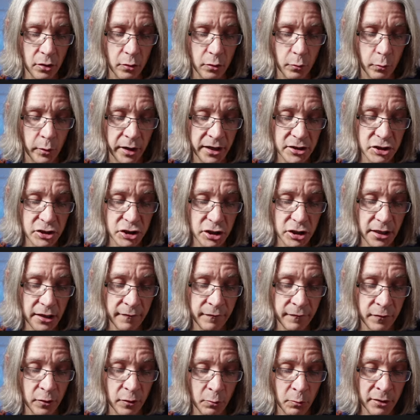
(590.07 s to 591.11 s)
which,
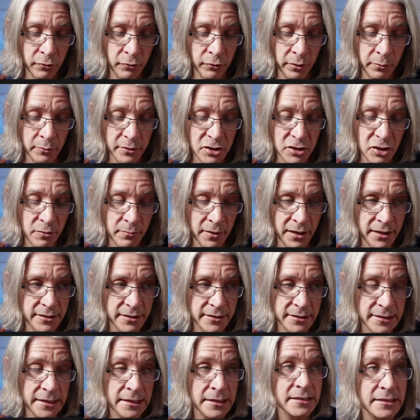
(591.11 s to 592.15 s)
if you're wondering what 2
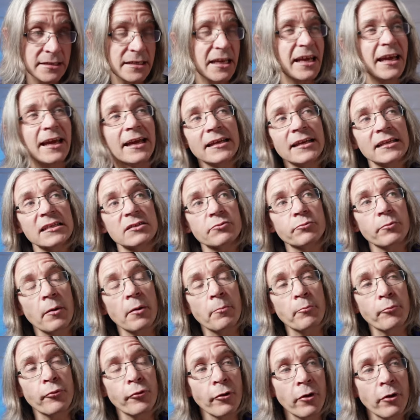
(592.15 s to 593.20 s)
meters is, it's
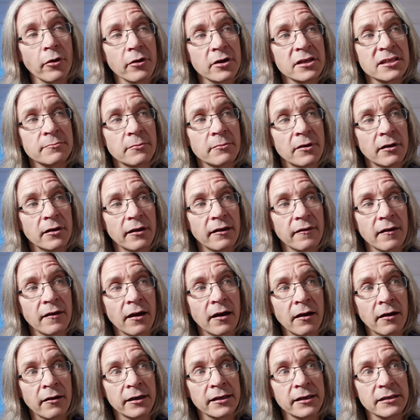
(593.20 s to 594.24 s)
approximately the
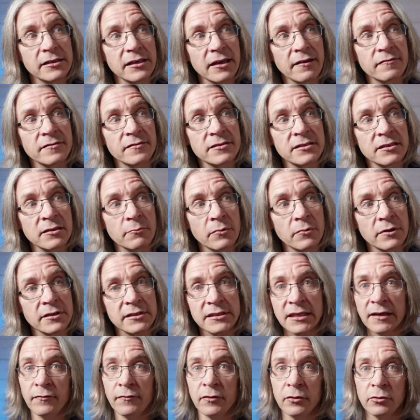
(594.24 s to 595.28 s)
height if someone's
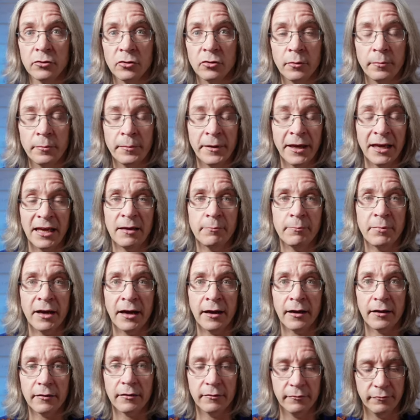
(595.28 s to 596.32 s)
giving you a piggyback.
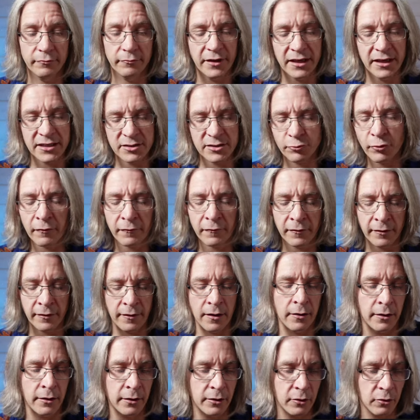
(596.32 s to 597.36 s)
That's roughly the
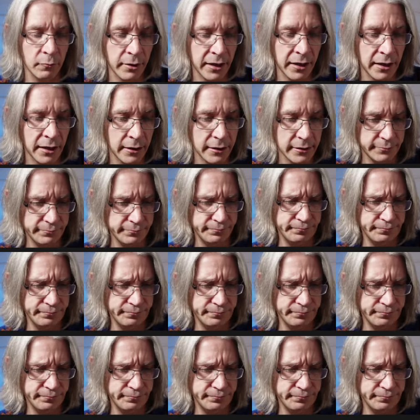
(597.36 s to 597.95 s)
height you'll be at.